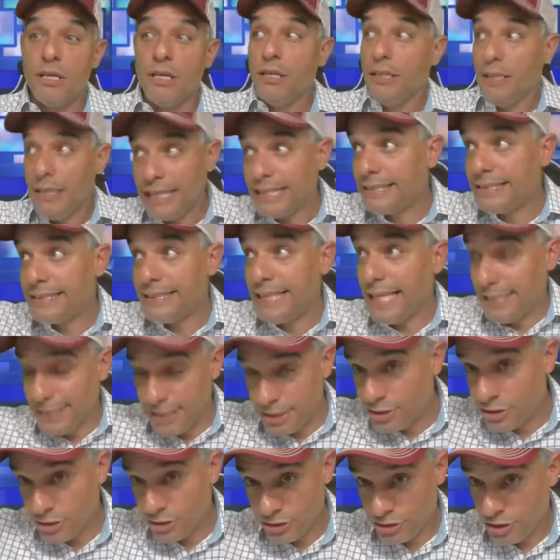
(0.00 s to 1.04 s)
Like they
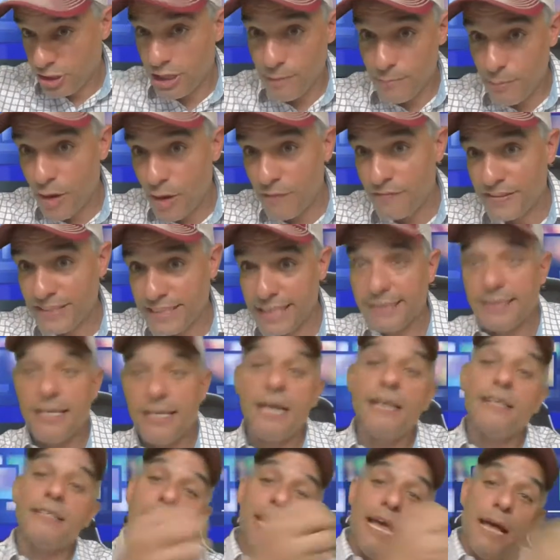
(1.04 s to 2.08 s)
just took them off of
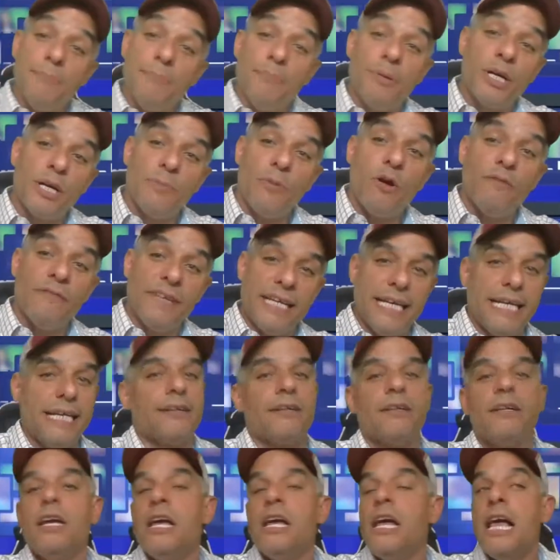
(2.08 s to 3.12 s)
TikTok and put them over
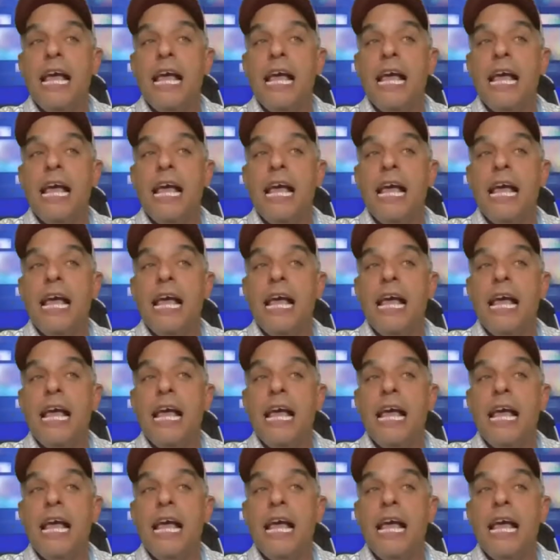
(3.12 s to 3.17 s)
here.